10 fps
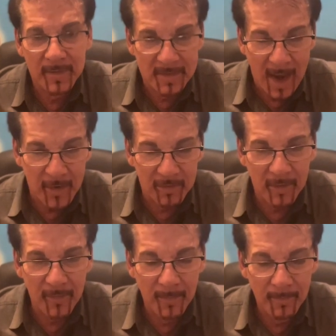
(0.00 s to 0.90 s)

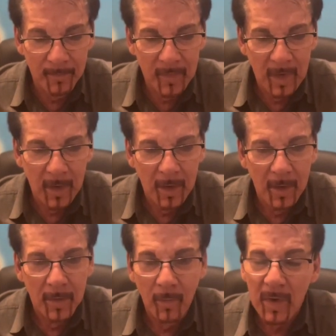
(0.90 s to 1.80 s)
dandruff."
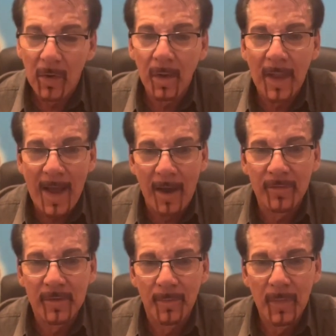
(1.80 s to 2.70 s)
We all
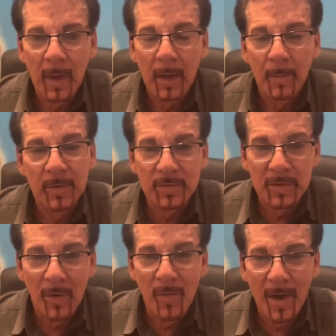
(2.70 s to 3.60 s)
laughed. But you
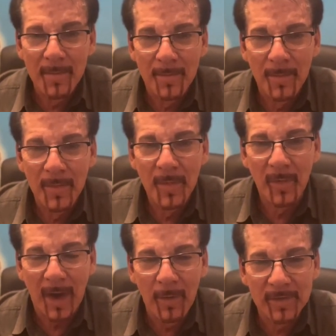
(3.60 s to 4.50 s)
know what?
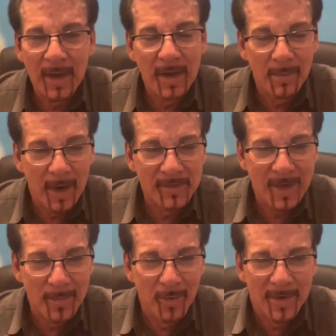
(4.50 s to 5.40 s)
When I was taking my
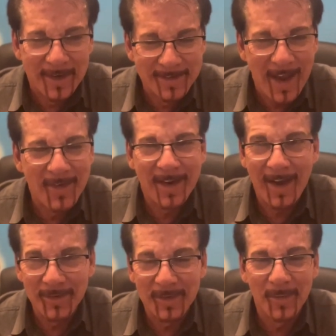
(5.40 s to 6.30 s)
state board exam and
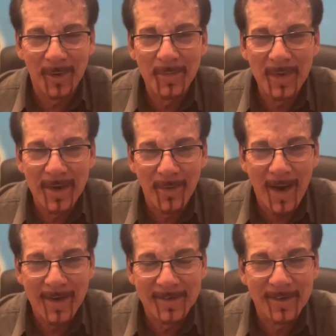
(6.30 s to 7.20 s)
I asked for the word
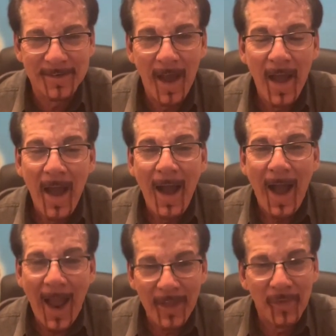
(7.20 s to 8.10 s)
pityriasis,
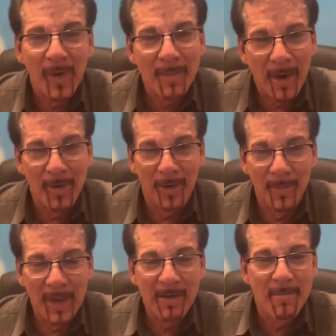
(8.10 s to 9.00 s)
I thought about her
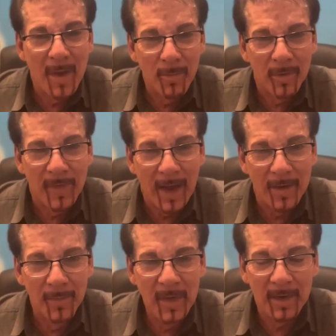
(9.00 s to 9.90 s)
and I remembered
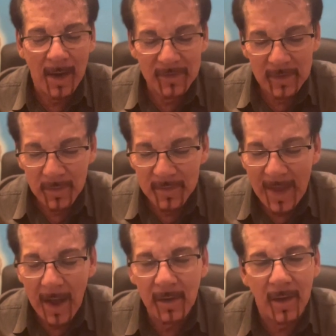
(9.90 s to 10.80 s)
that. And I've used
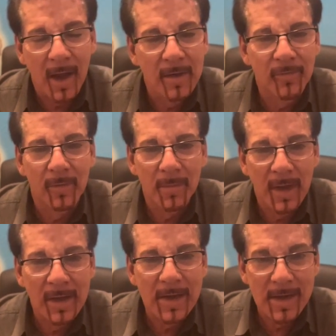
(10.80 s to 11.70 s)
that line for
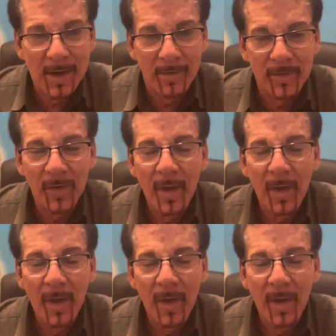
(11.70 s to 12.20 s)
many years.